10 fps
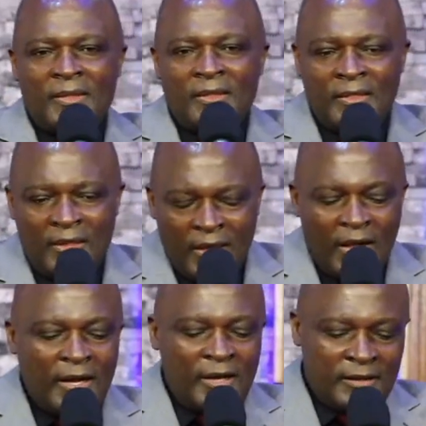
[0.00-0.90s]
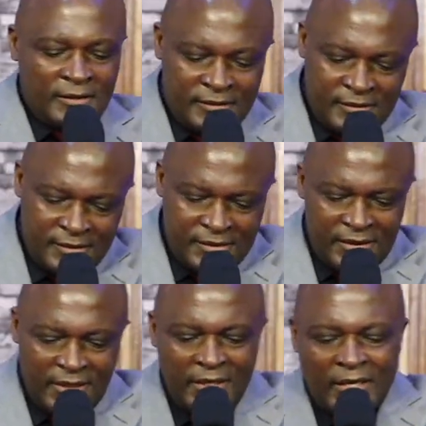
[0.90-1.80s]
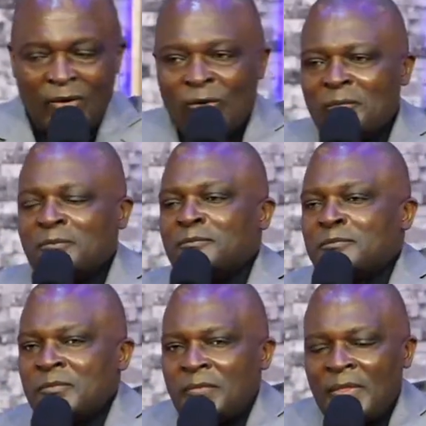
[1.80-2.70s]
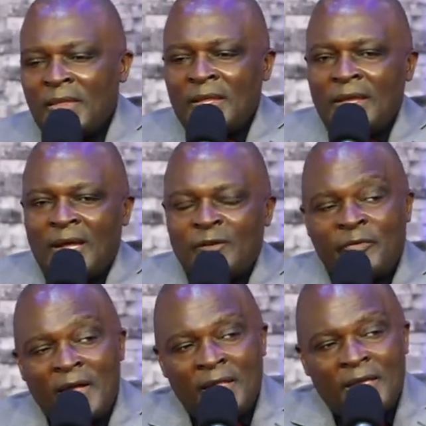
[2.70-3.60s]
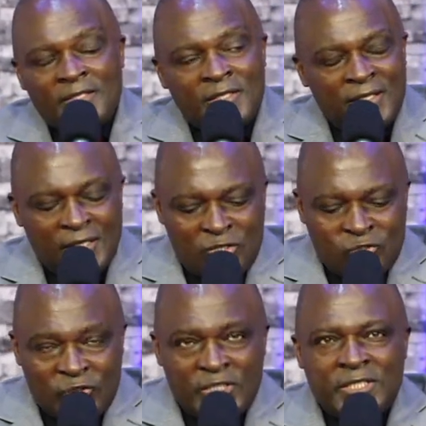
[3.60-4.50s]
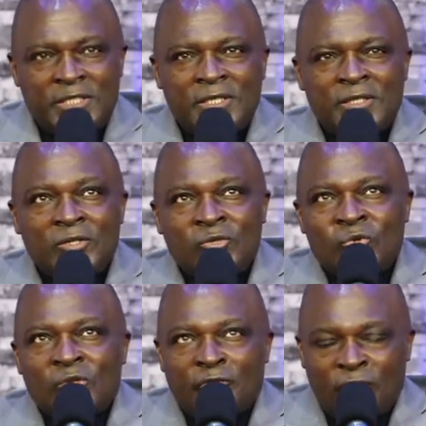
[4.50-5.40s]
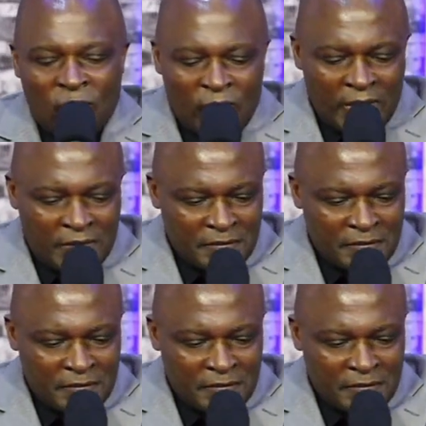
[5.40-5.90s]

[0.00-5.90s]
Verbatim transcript: They are in the home. And fathers in the street do the following.